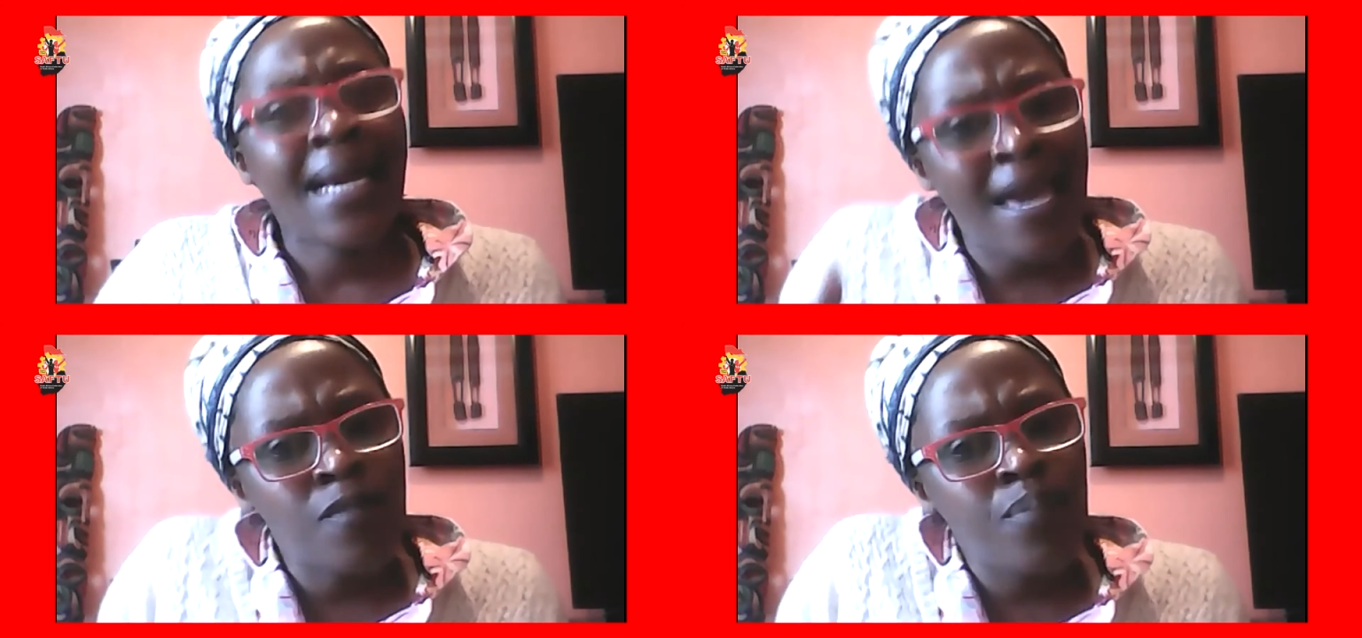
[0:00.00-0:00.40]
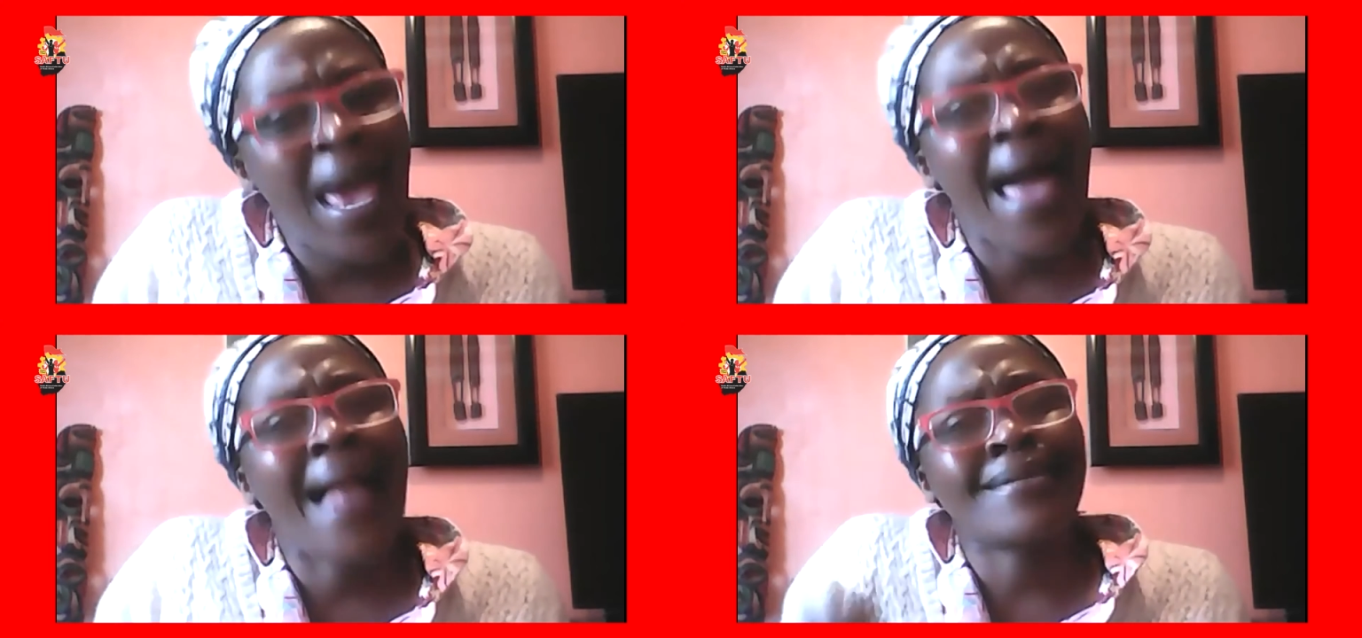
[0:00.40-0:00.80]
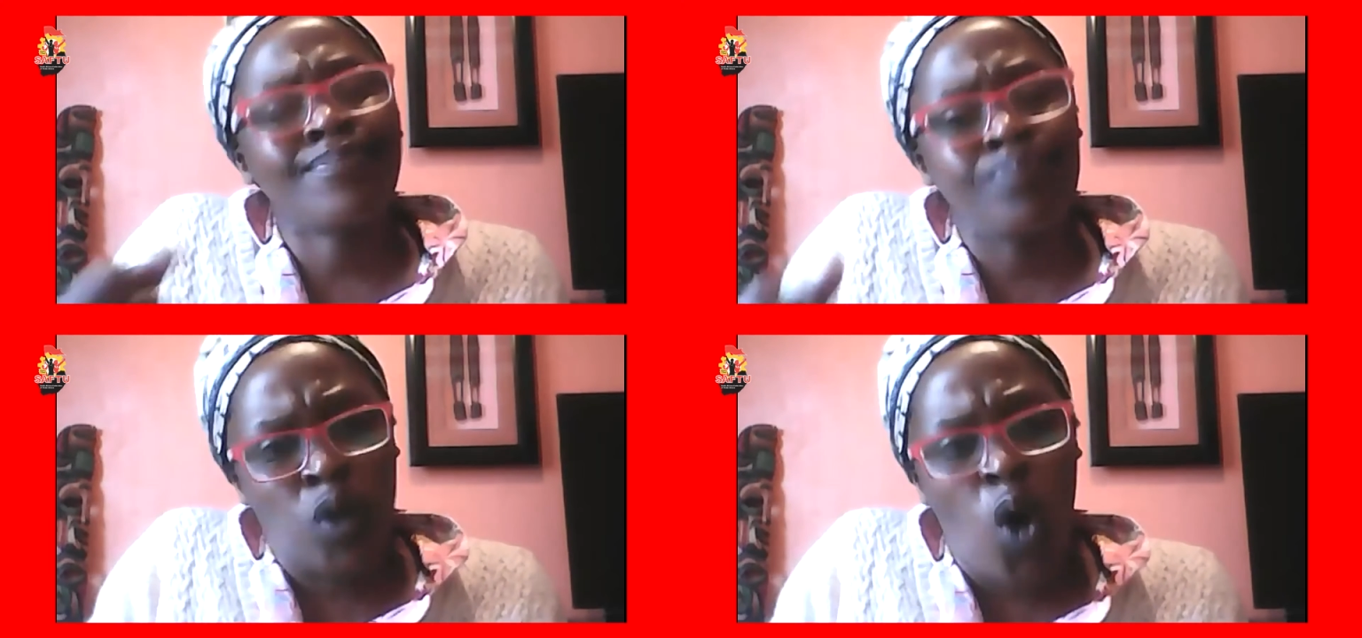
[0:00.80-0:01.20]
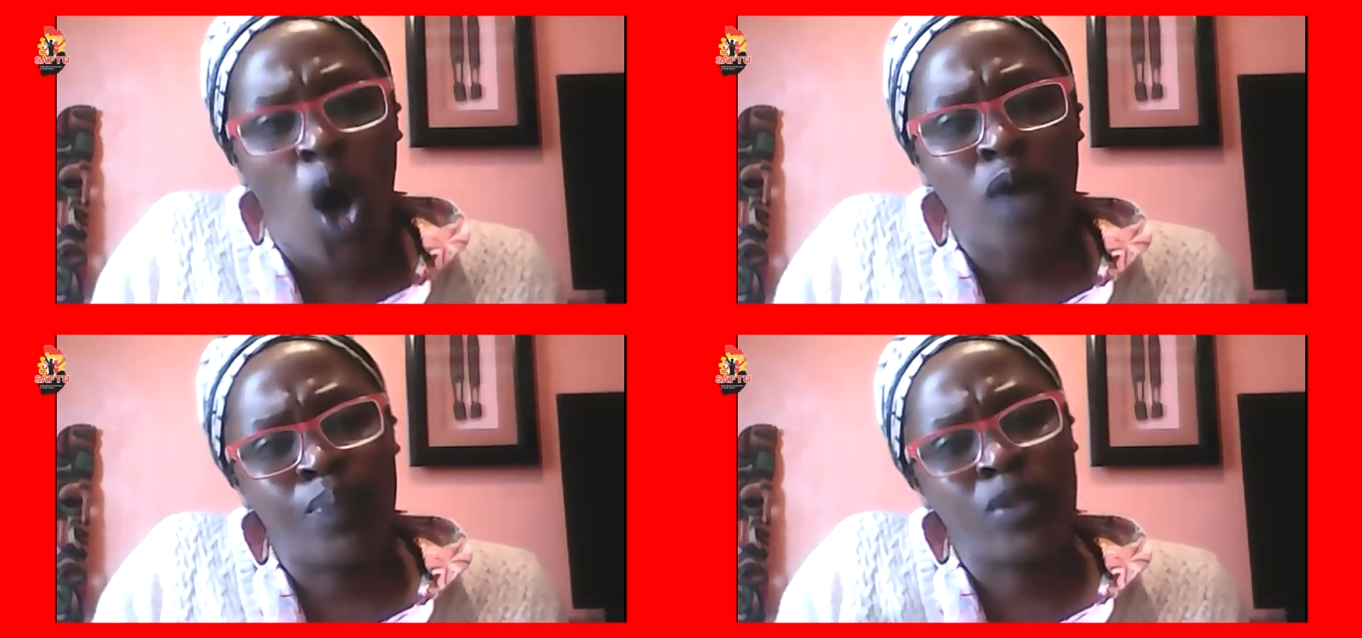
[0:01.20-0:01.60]
can be held
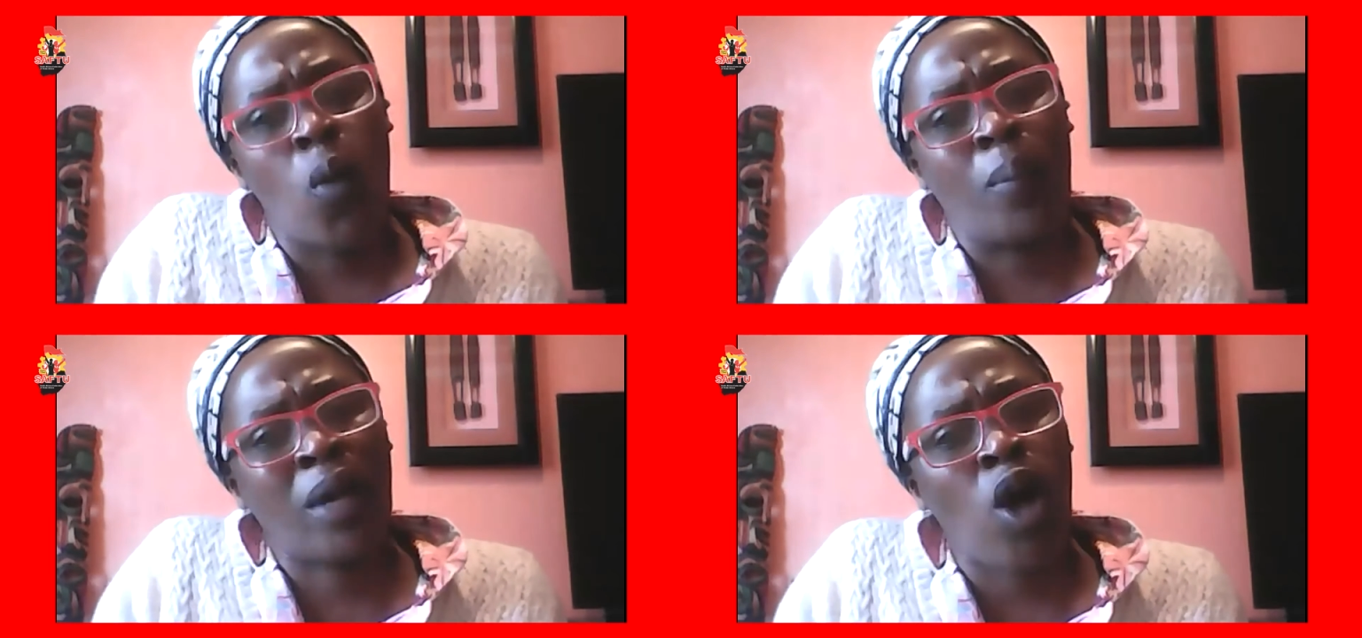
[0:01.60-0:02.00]
to be